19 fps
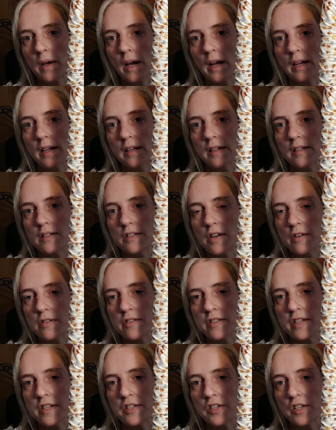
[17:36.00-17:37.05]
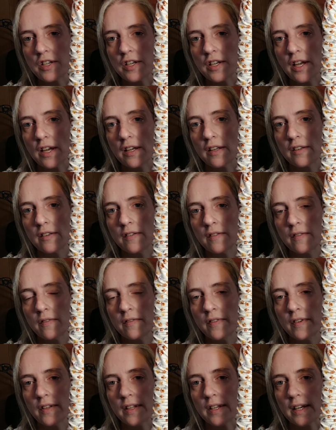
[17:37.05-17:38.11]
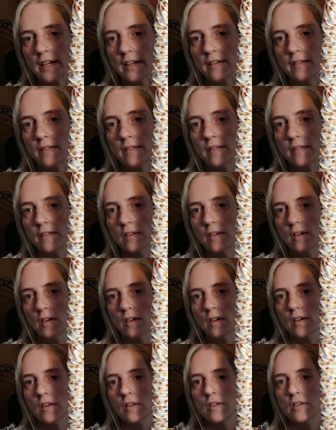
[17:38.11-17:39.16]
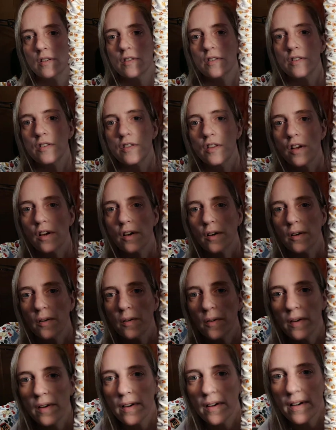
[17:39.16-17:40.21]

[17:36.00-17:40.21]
I need to start stitching again. Filling in. So